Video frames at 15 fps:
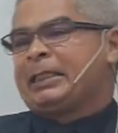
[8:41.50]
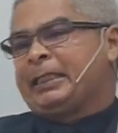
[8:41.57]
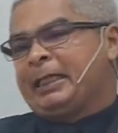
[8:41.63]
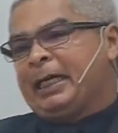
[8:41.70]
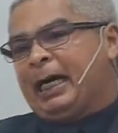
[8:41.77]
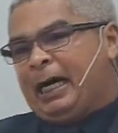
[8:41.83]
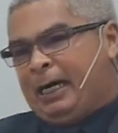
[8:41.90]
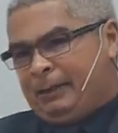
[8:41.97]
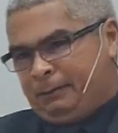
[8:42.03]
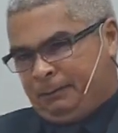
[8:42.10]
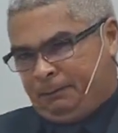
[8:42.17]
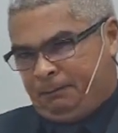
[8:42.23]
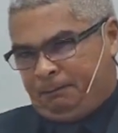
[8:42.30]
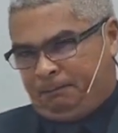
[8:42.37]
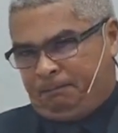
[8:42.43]
it speaks
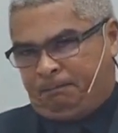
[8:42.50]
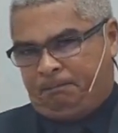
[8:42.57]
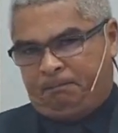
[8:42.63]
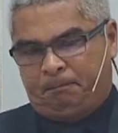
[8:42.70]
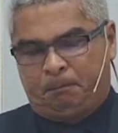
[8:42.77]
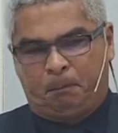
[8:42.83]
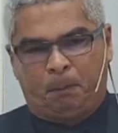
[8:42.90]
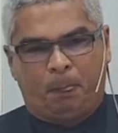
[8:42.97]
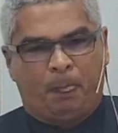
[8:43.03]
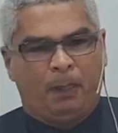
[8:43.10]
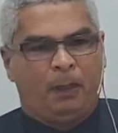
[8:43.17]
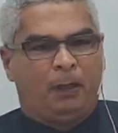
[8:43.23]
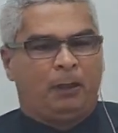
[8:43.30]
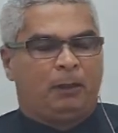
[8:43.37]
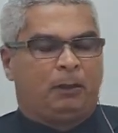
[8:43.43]
about
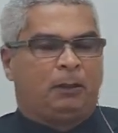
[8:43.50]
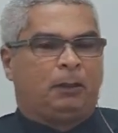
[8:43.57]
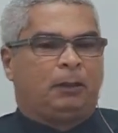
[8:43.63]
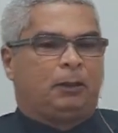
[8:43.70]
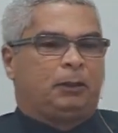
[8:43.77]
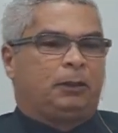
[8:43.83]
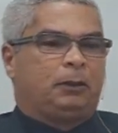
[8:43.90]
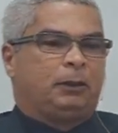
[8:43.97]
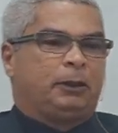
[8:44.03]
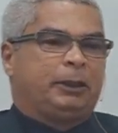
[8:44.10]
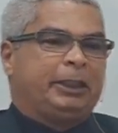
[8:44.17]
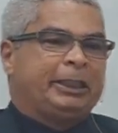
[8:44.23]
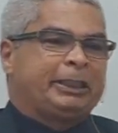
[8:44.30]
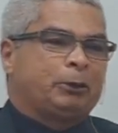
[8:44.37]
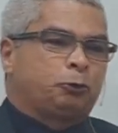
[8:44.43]
connecting and
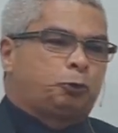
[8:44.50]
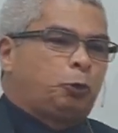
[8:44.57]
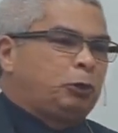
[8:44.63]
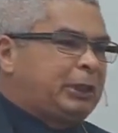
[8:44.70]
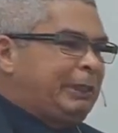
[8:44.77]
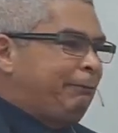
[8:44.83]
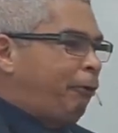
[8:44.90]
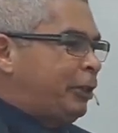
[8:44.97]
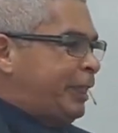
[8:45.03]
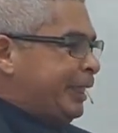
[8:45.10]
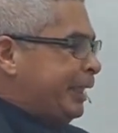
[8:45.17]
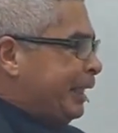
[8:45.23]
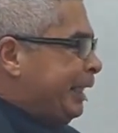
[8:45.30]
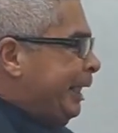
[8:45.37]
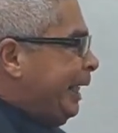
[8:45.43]
disconnecting.
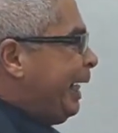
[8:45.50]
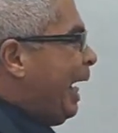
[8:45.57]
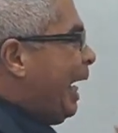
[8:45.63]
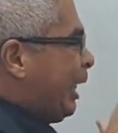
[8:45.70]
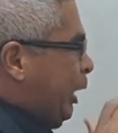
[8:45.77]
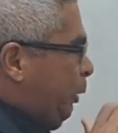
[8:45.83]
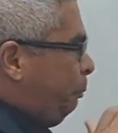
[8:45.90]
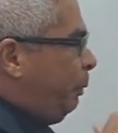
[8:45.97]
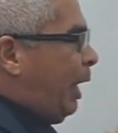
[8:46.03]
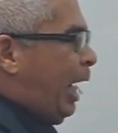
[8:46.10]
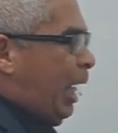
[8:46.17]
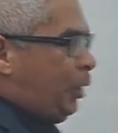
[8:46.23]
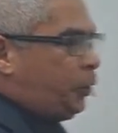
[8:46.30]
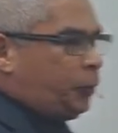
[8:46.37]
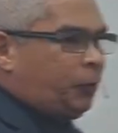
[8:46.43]
So everything
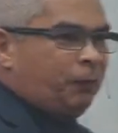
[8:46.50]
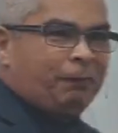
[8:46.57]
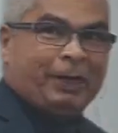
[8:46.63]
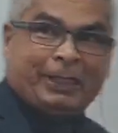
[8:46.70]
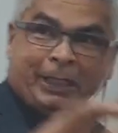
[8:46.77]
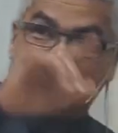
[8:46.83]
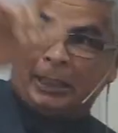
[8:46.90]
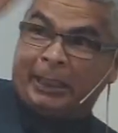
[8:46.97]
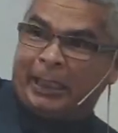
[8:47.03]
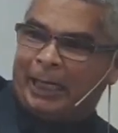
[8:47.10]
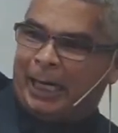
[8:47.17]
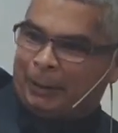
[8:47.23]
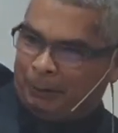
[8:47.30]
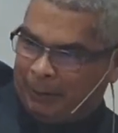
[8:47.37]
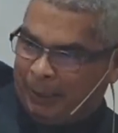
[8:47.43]
that you disconnect
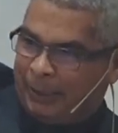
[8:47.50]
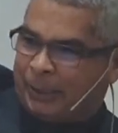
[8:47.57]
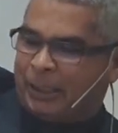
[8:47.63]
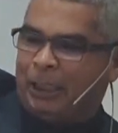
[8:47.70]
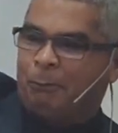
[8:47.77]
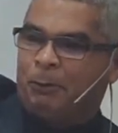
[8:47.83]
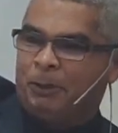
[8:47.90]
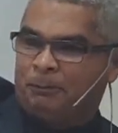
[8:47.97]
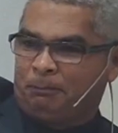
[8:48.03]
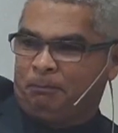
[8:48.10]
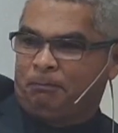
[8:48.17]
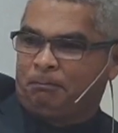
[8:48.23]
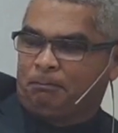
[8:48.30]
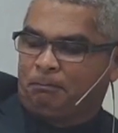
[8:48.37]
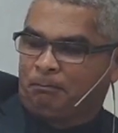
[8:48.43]
here on earth will
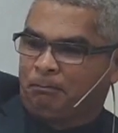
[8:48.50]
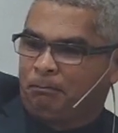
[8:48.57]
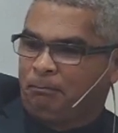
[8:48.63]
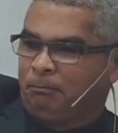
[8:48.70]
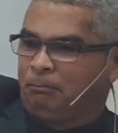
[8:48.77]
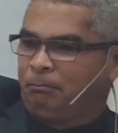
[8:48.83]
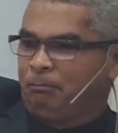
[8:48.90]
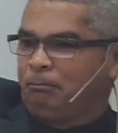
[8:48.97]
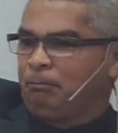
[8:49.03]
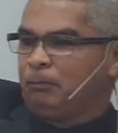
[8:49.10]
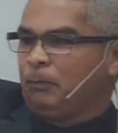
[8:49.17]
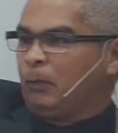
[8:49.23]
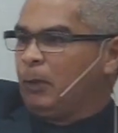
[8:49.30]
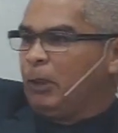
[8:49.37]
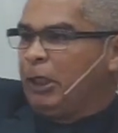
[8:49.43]
be disconnected
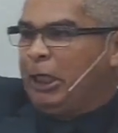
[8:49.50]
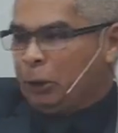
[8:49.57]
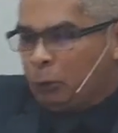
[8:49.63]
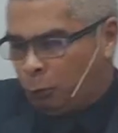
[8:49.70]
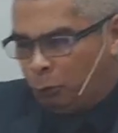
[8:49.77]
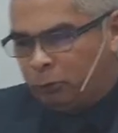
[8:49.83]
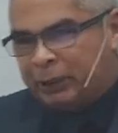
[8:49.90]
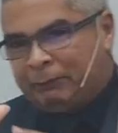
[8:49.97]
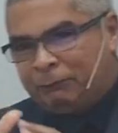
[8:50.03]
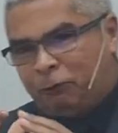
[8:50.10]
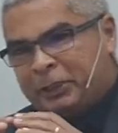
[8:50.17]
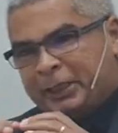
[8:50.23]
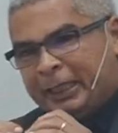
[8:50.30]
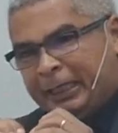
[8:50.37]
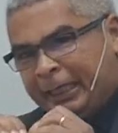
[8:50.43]
here in,
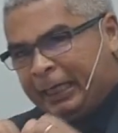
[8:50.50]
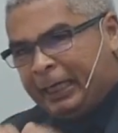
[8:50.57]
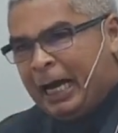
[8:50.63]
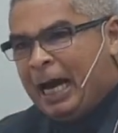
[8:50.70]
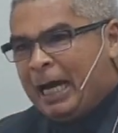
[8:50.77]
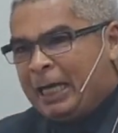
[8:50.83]
above.